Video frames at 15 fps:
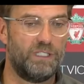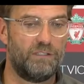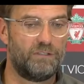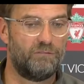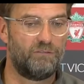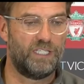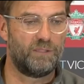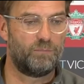we
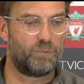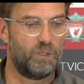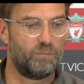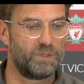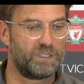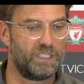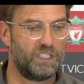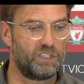had, we had a
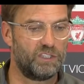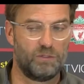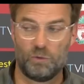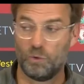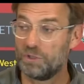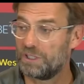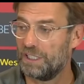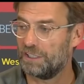proper session, a
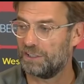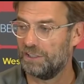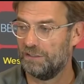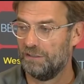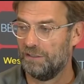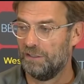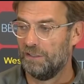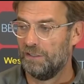good session,